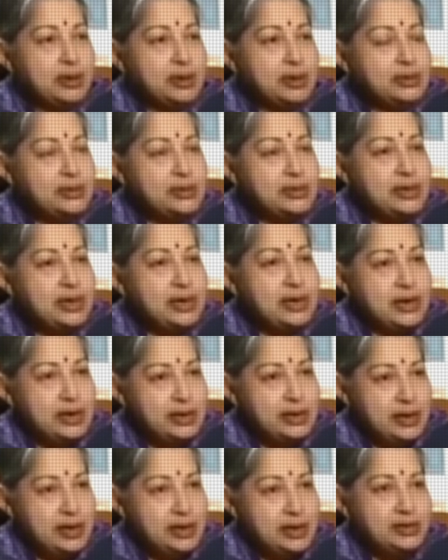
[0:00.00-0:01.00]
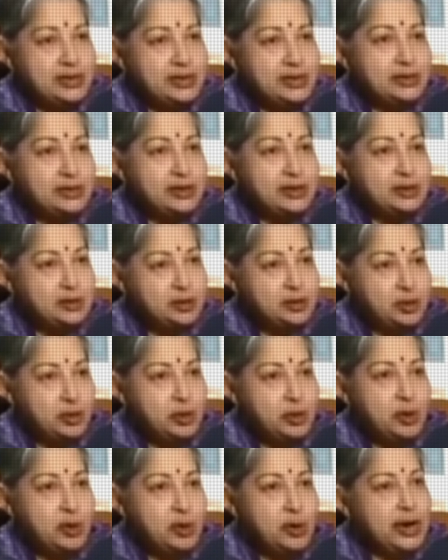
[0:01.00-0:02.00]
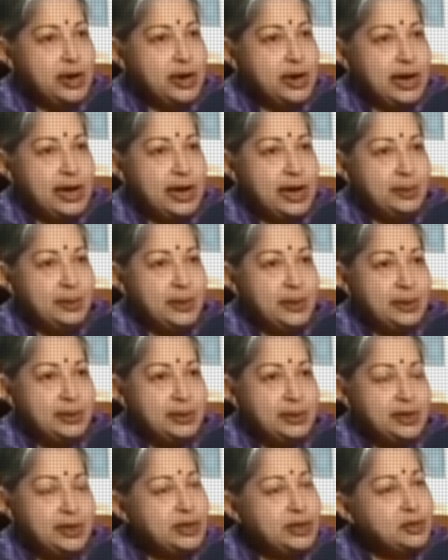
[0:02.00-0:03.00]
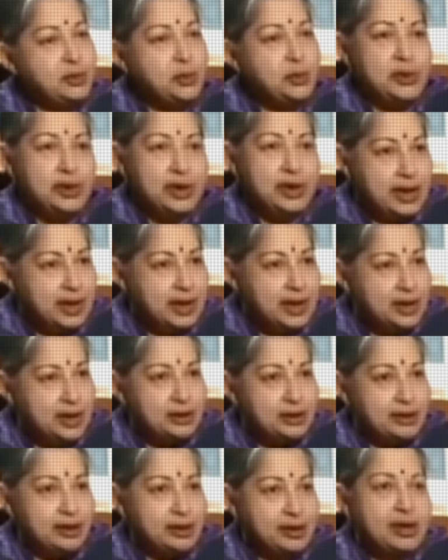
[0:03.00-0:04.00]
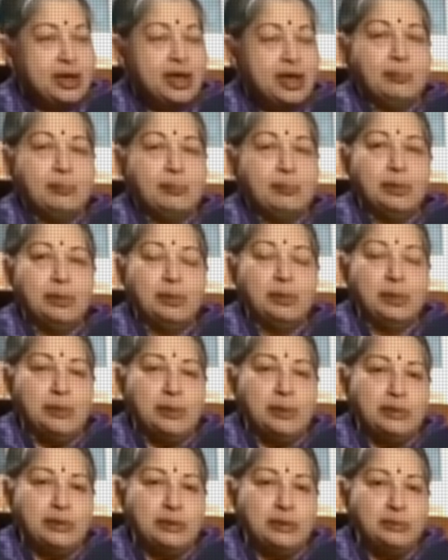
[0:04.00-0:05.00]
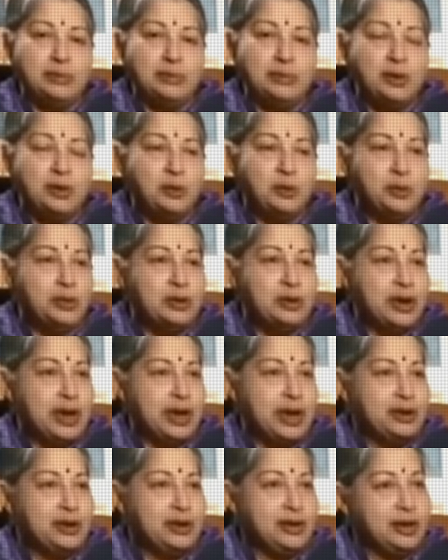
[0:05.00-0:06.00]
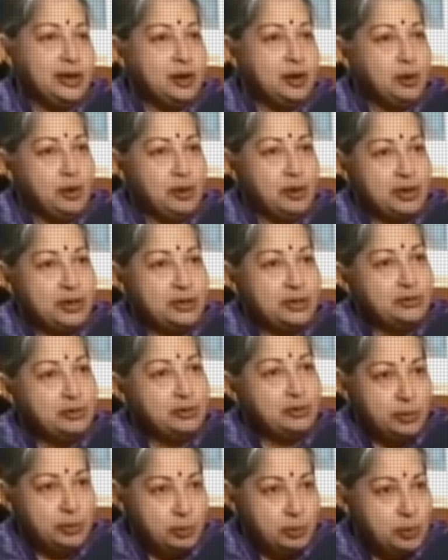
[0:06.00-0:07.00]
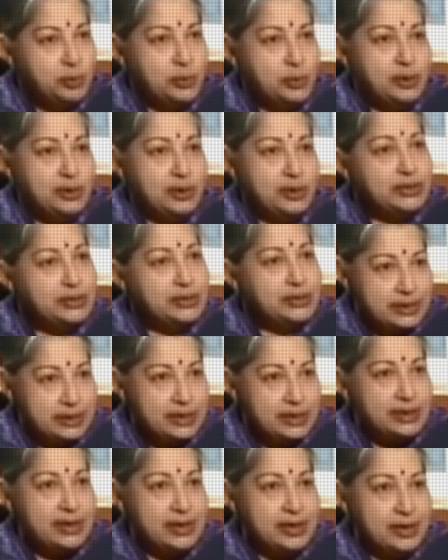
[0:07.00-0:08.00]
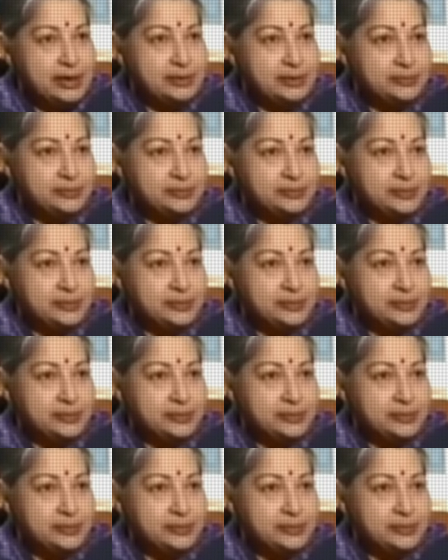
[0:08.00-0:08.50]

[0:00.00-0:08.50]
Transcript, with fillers: considered intelligent and strong and dynamic. They just don't like it. Many people simply don't like taking orders from a woman. That's still there.